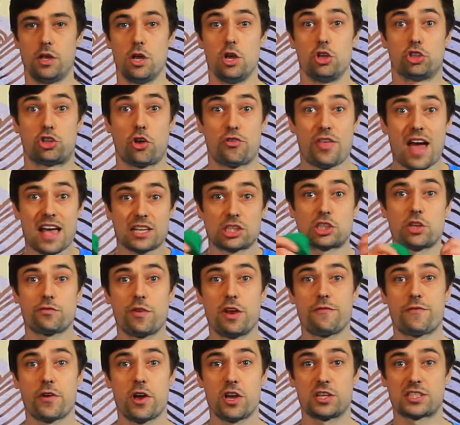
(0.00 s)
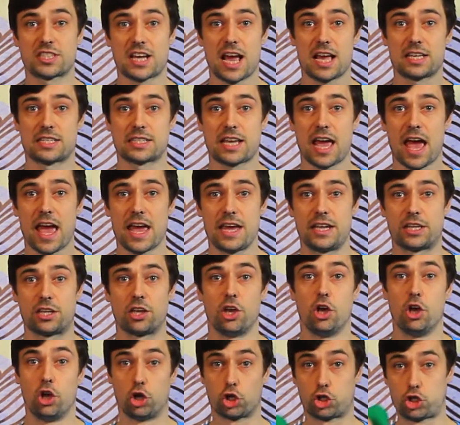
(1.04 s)
So that's the reverse cascade.
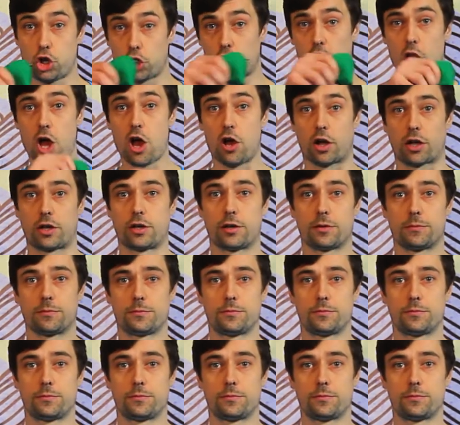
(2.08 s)
Good luck!